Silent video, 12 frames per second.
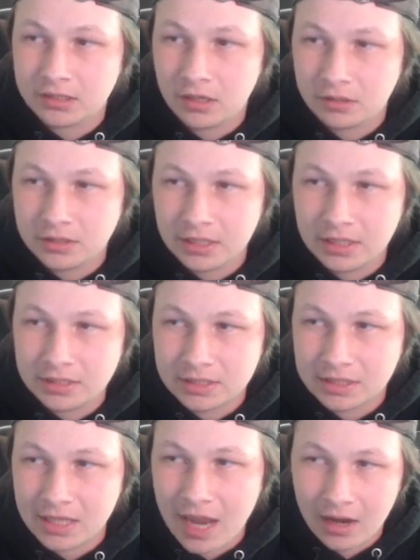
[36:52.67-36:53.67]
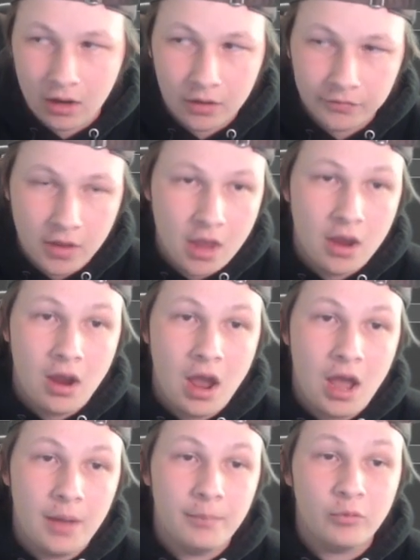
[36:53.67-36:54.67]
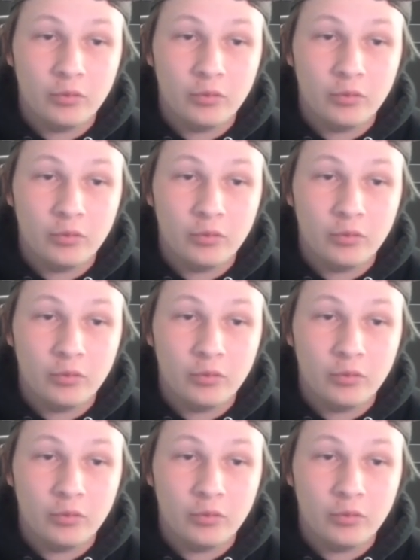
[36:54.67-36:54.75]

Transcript: Toxic, and Slack Off um,